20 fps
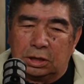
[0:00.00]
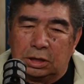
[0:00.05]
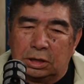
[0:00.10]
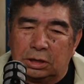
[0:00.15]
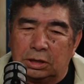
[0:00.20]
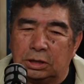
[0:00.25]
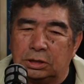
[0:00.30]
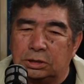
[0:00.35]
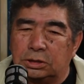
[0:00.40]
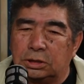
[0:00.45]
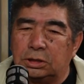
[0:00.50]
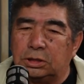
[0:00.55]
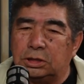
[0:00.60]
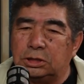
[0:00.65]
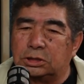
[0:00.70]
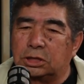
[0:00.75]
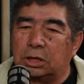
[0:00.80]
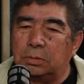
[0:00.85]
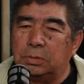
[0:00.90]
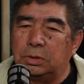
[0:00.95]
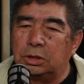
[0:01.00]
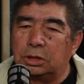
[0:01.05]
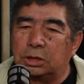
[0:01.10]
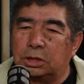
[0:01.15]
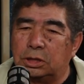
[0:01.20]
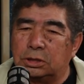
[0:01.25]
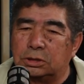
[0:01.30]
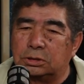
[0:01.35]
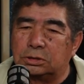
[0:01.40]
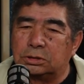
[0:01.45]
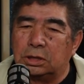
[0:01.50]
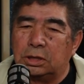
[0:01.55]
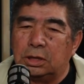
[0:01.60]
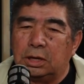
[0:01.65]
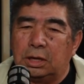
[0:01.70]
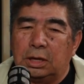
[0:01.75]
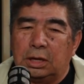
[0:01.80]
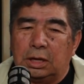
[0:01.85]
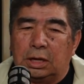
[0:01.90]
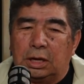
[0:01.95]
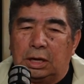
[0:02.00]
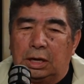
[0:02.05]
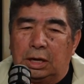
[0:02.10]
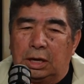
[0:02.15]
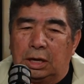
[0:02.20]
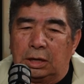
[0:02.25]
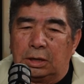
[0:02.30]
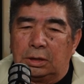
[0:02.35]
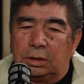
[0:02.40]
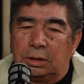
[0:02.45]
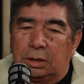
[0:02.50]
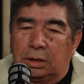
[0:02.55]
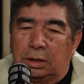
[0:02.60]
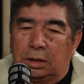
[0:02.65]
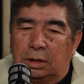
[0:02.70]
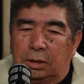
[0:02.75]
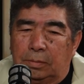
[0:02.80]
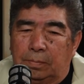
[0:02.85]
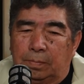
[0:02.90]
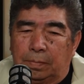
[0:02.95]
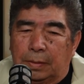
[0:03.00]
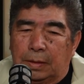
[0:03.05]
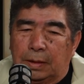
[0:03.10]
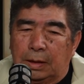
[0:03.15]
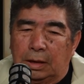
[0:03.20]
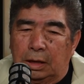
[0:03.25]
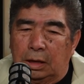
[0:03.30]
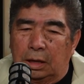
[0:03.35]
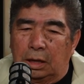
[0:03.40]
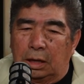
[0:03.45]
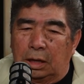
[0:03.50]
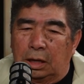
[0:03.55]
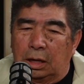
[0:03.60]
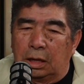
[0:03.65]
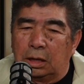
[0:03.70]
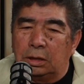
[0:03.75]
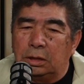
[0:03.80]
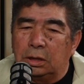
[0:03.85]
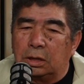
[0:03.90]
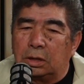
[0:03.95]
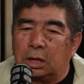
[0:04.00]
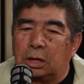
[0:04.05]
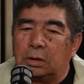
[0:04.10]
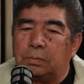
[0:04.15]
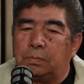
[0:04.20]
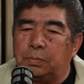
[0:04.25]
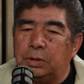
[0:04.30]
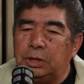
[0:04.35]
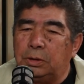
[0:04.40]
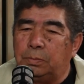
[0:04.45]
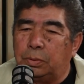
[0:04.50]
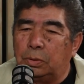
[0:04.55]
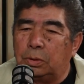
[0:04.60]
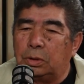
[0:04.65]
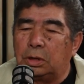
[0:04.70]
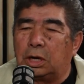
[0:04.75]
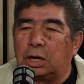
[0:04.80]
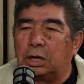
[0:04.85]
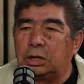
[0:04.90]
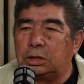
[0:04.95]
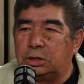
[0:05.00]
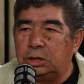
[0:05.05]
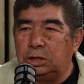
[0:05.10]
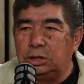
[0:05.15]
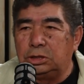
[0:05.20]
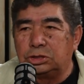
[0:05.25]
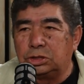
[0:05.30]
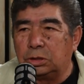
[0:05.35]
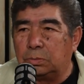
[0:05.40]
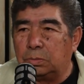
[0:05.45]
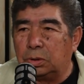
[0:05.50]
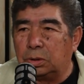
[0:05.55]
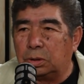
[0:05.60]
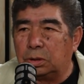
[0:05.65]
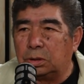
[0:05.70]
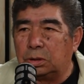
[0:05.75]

this these communities, and and our people are teachable.